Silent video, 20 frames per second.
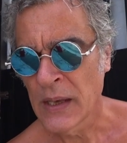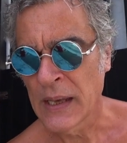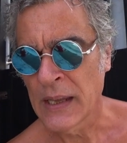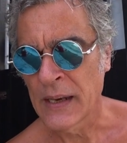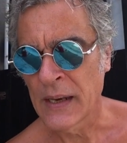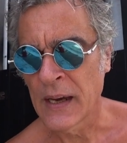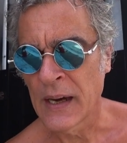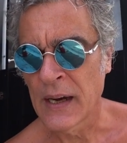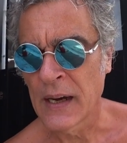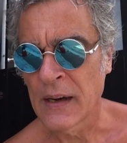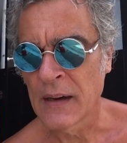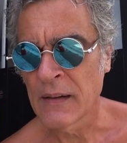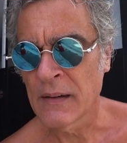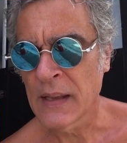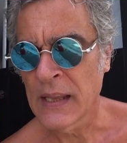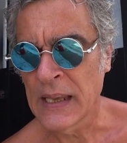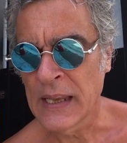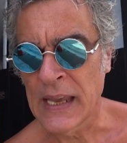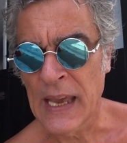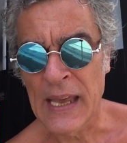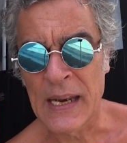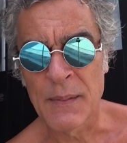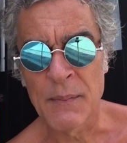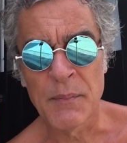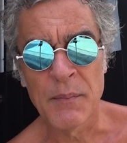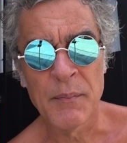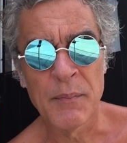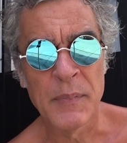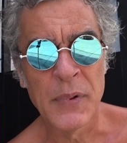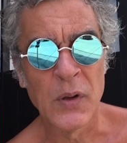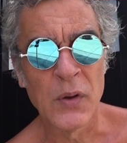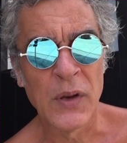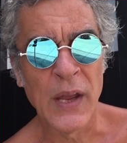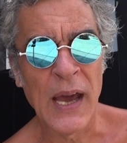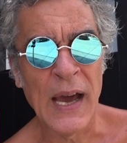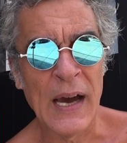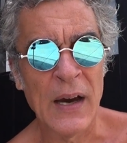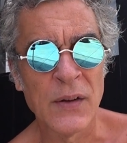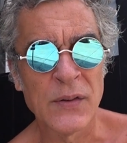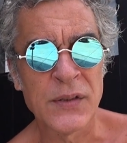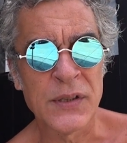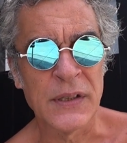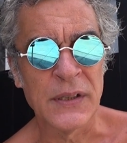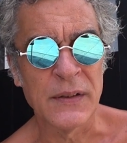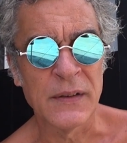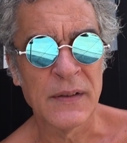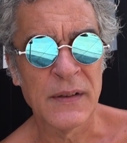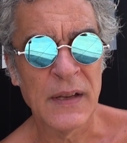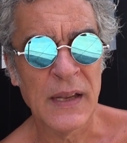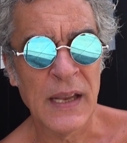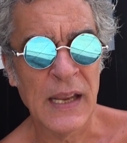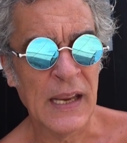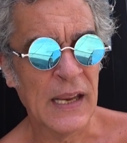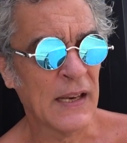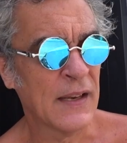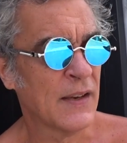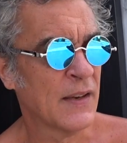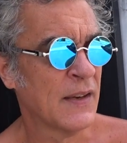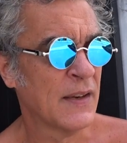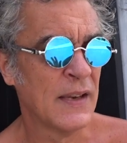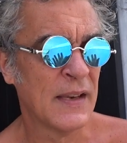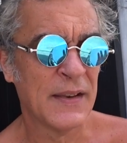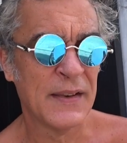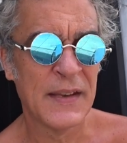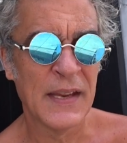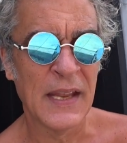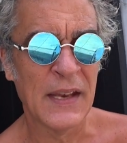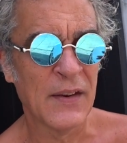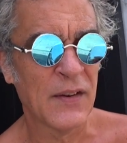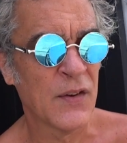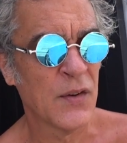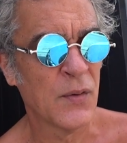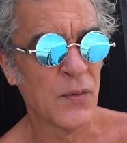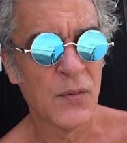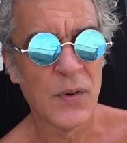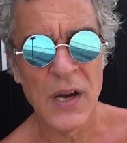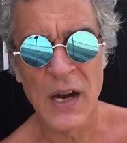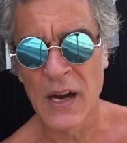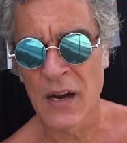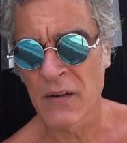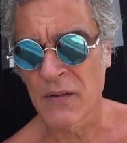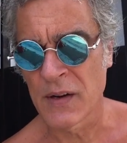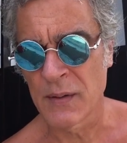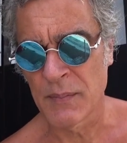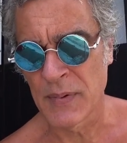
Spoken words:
and he had him build a house, and he didn't do concrete.